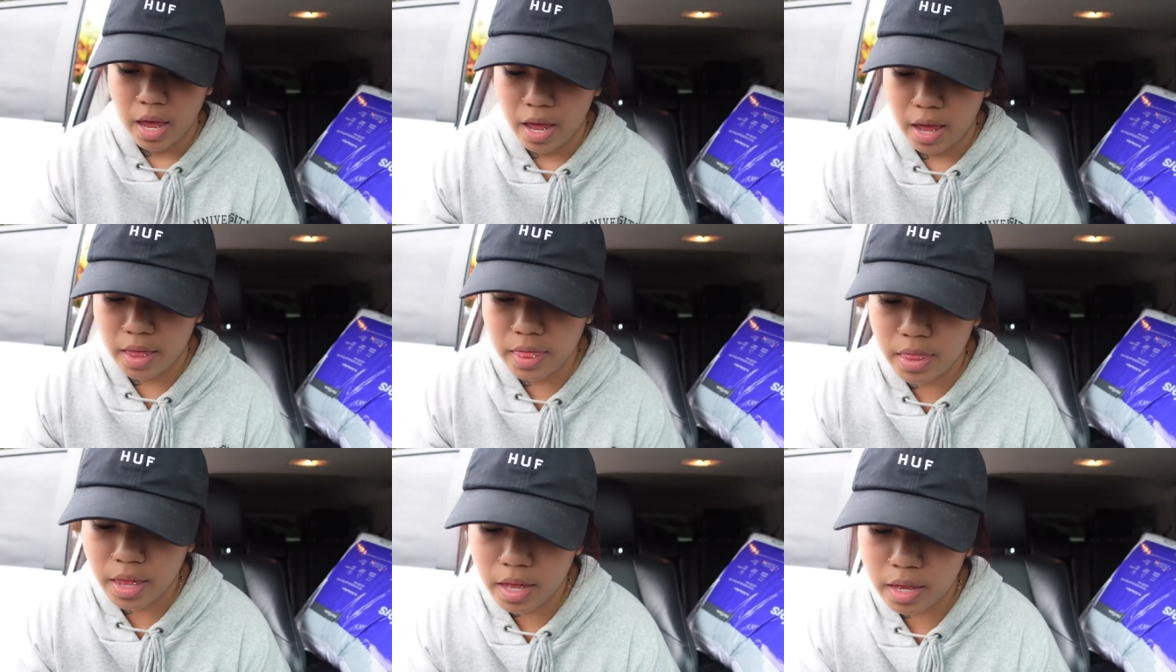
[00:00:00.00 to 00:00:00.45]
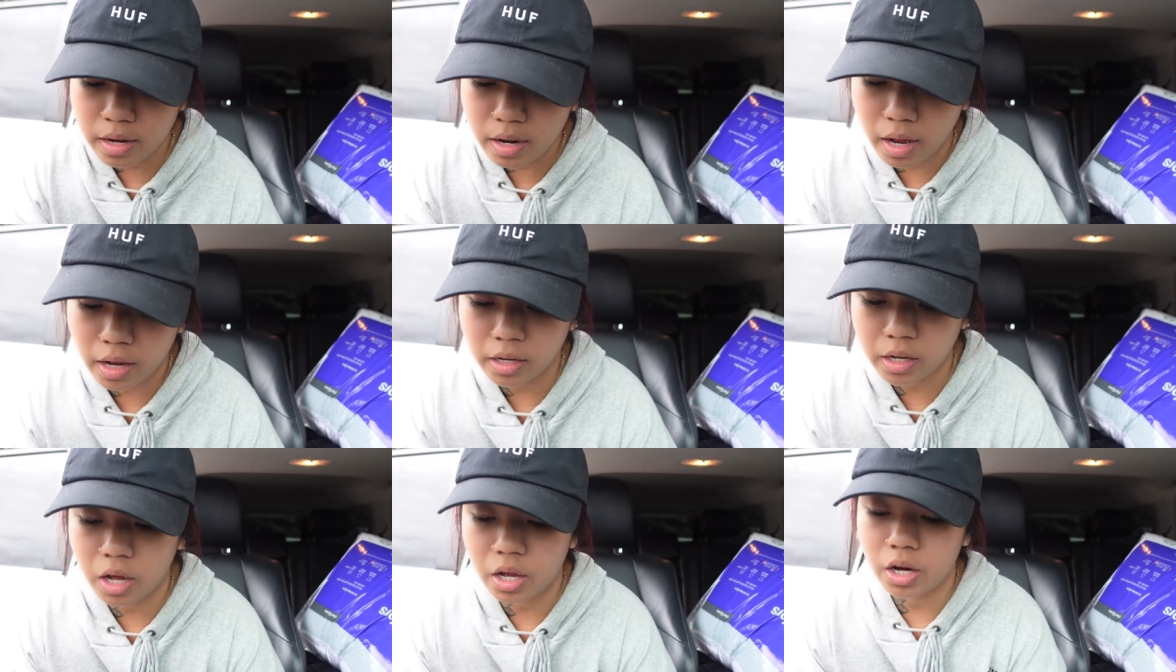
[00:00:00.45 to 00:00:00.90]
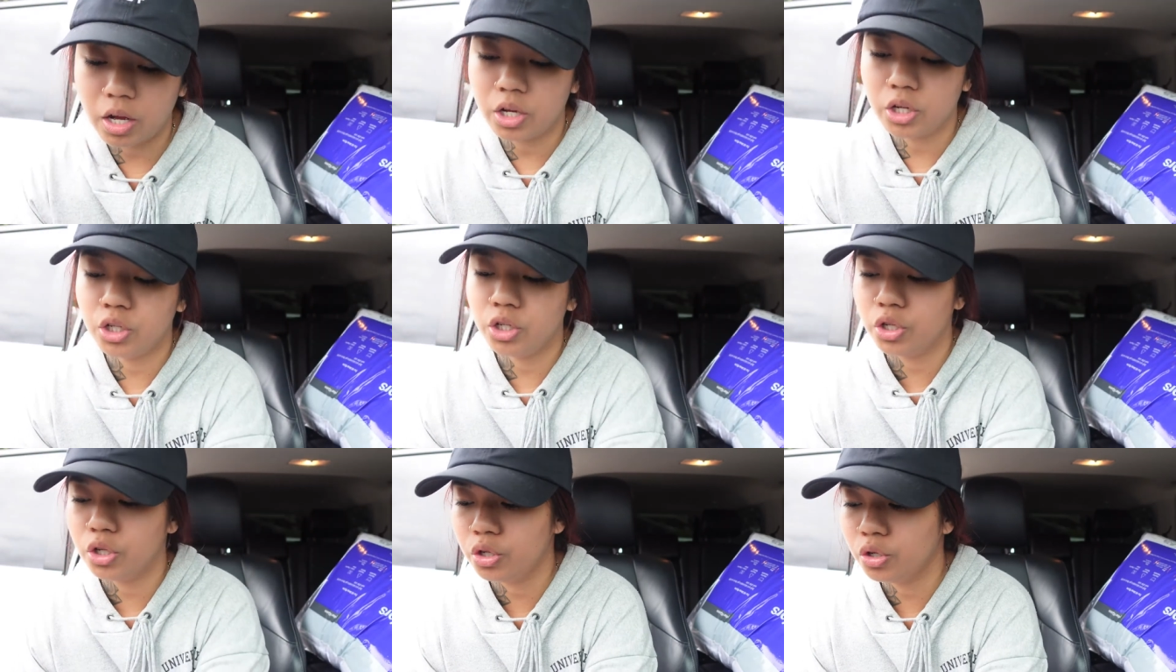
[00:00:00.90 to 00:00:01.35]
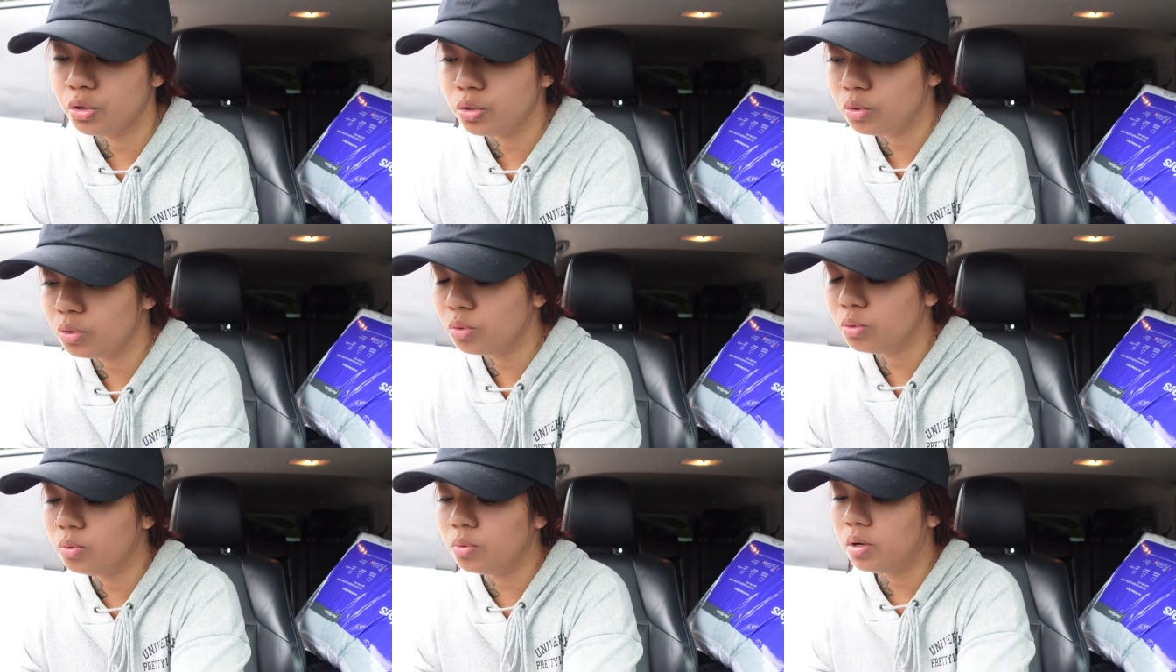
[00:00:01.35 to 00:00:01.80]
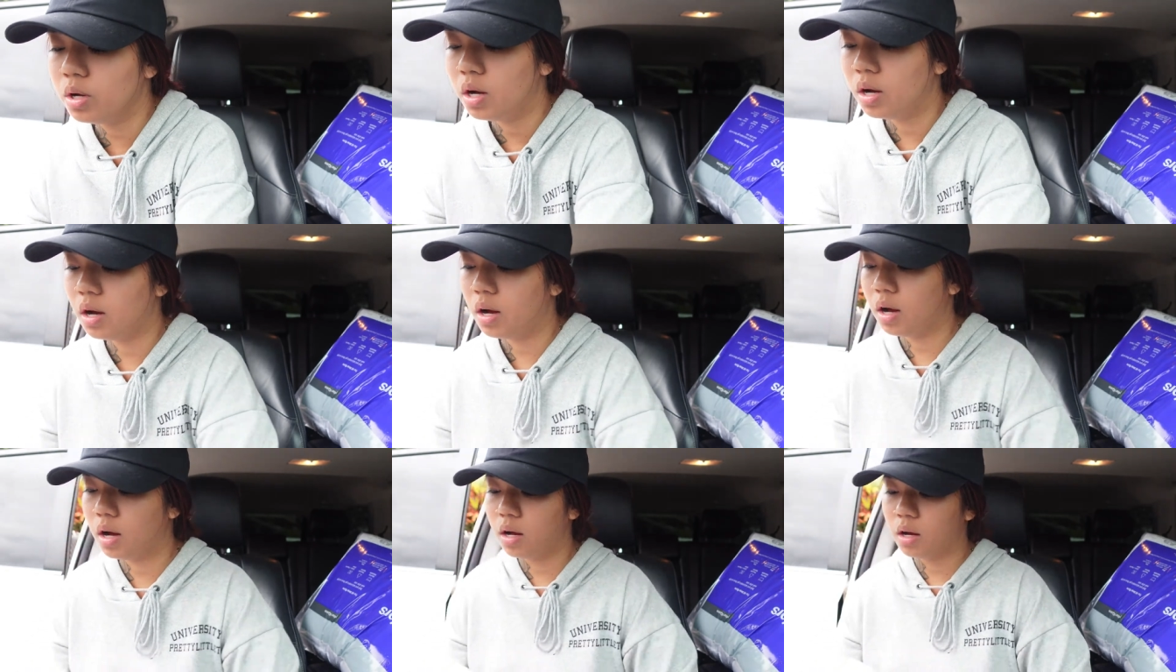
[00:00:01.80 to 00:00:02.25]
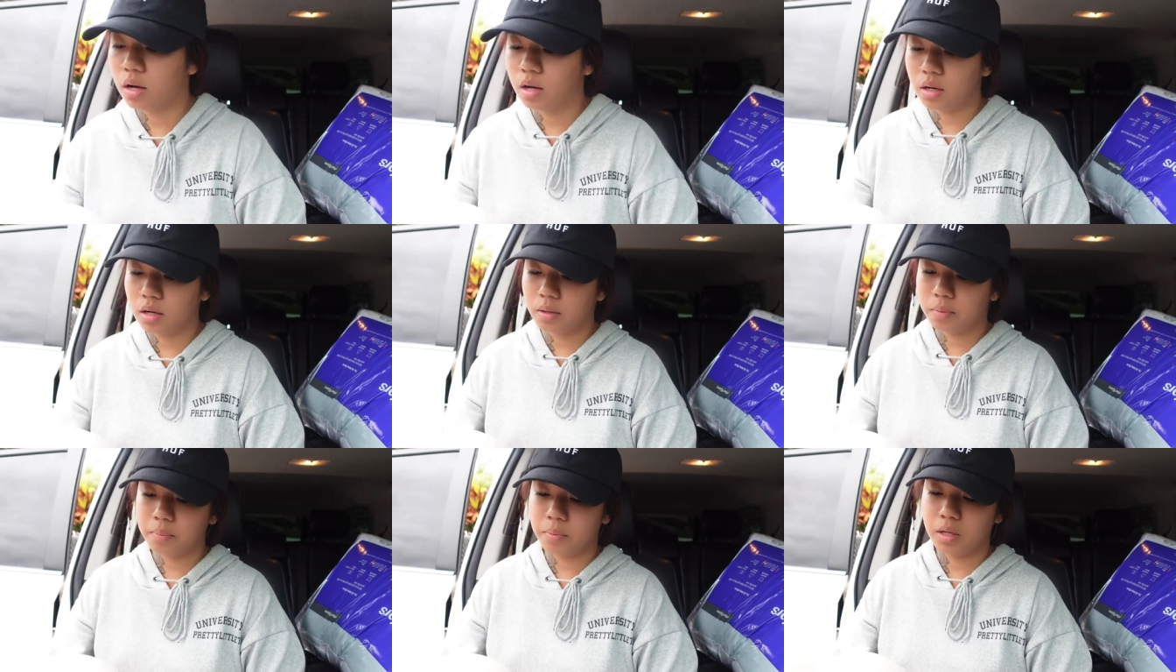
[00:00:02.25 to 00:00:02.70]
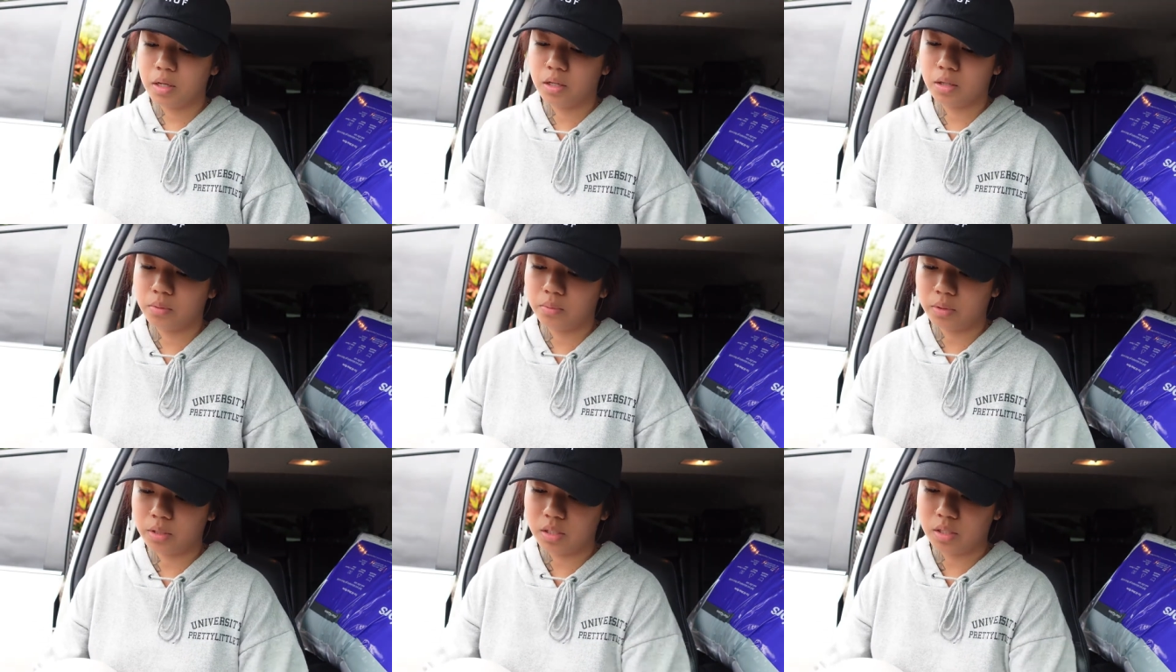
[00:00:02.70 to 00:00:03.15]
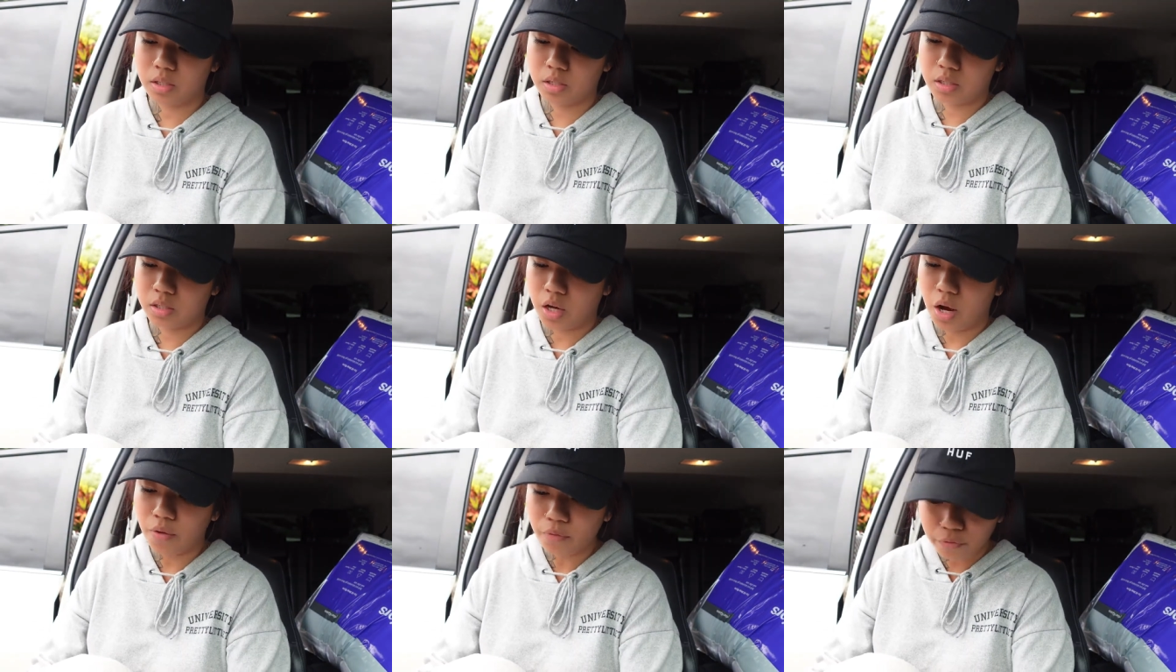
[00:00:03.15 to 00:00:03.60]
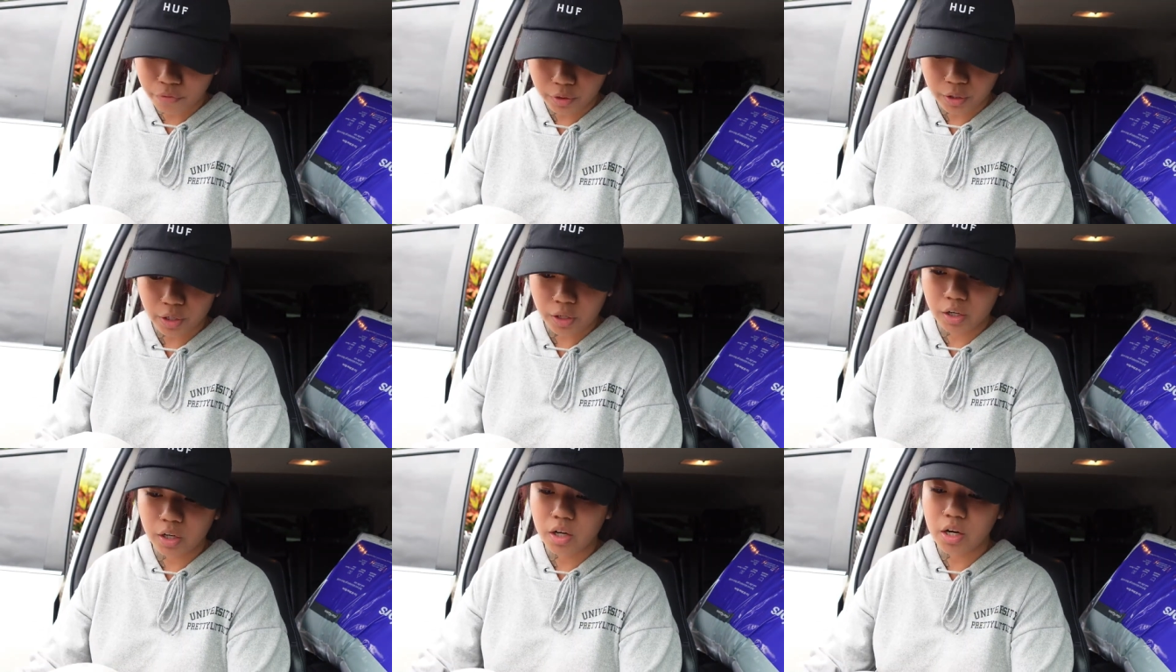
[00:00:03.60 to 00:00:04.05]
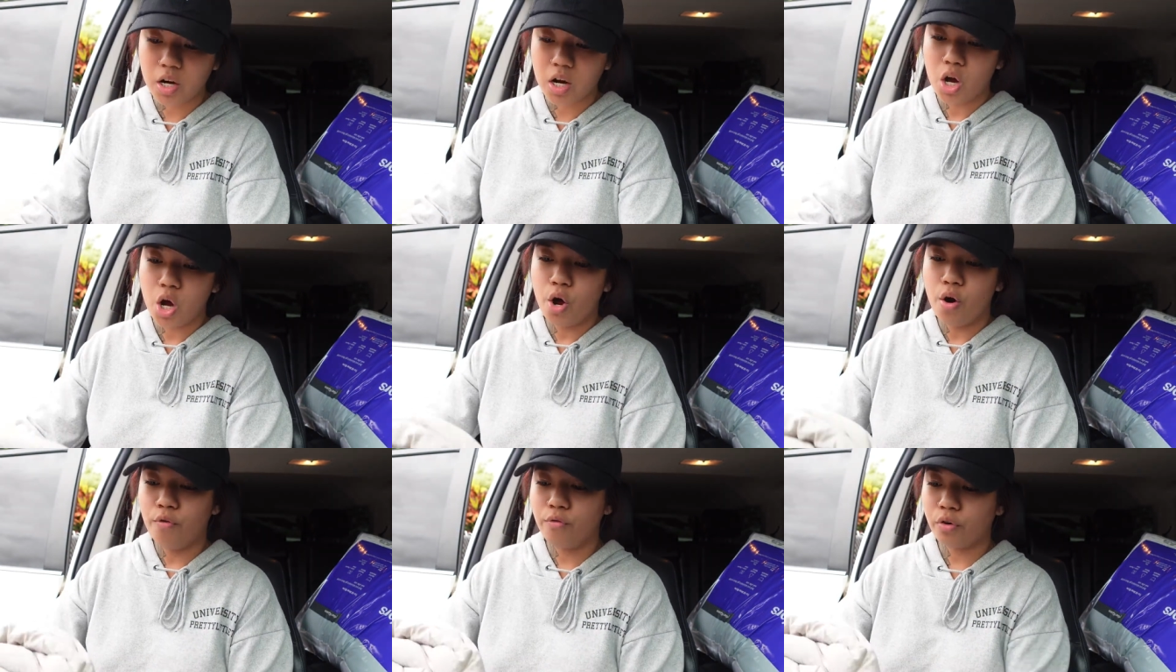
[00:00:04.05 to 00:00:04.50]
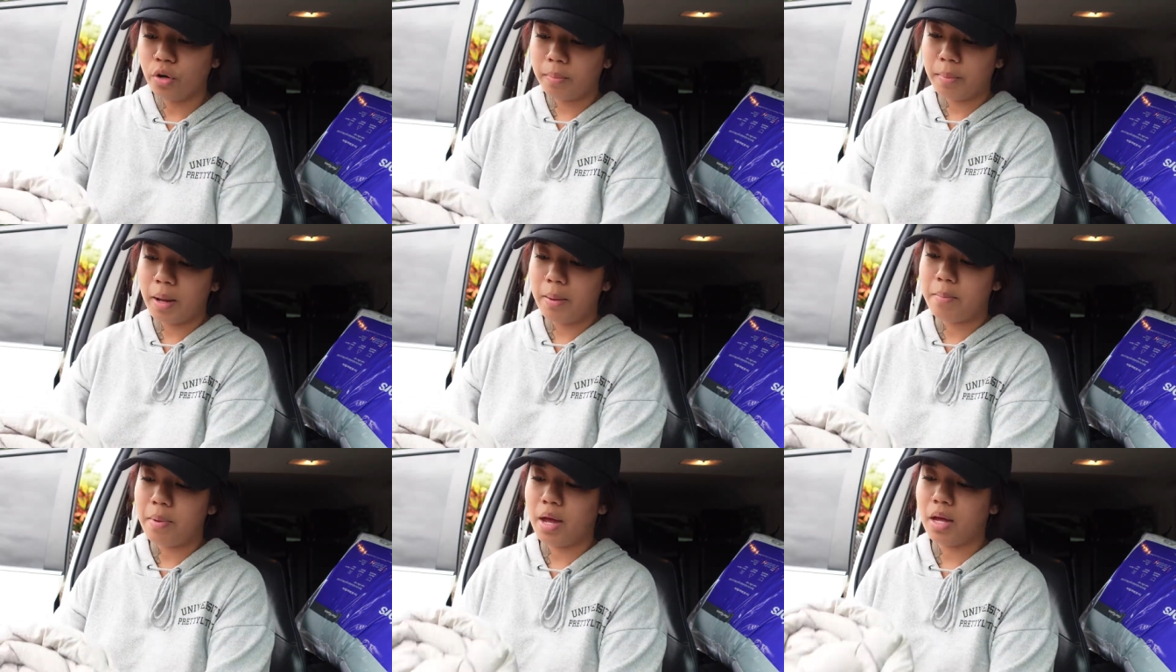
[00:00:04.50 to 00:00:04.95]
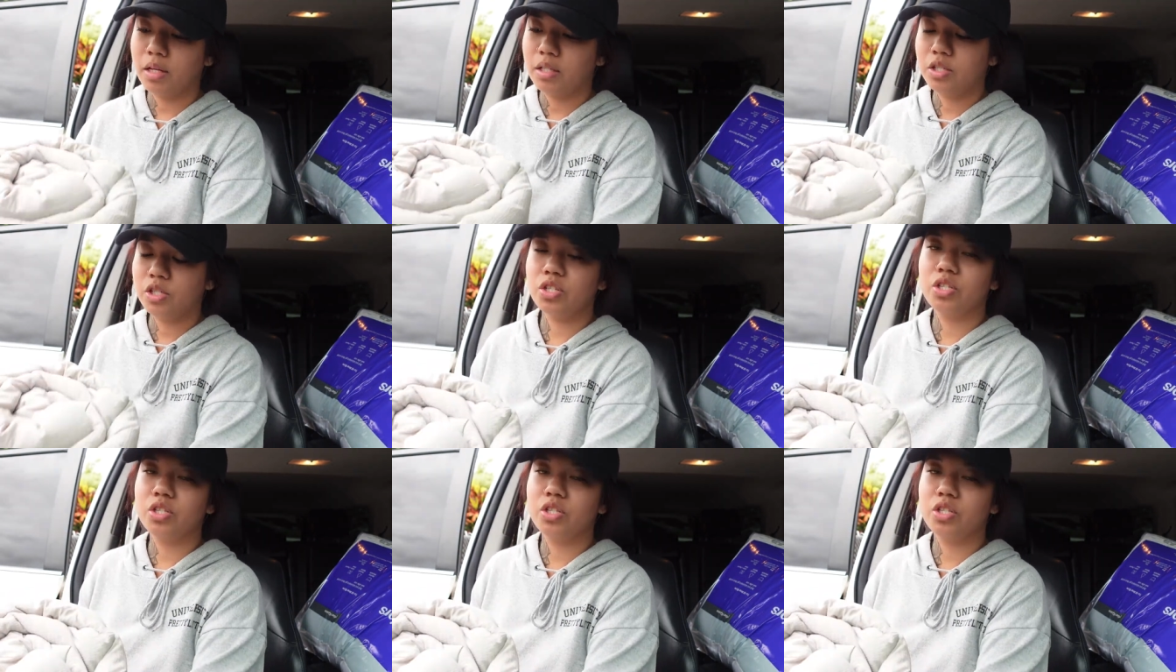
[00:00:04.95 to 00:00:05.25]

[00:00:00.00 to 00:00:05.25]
And then I got a new, um, what is this, comforter for my bed.